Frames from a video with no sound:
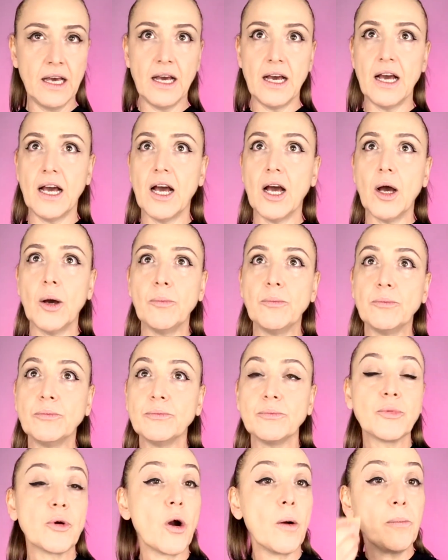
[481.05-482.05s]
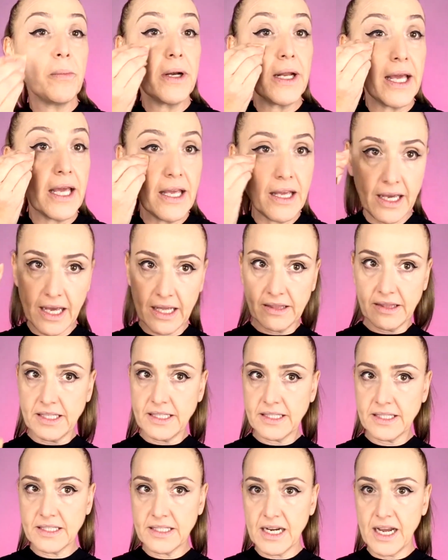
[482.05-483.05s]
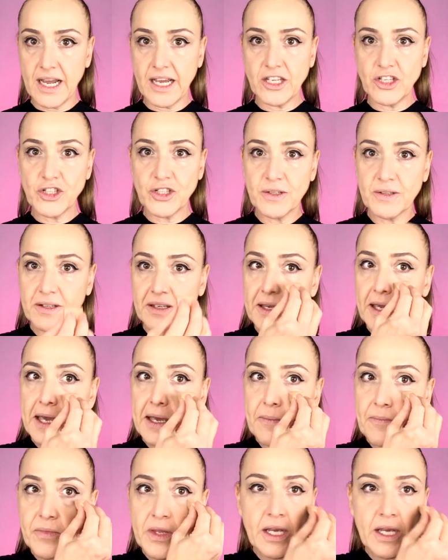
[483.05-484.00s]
properly at this stage. Yeah.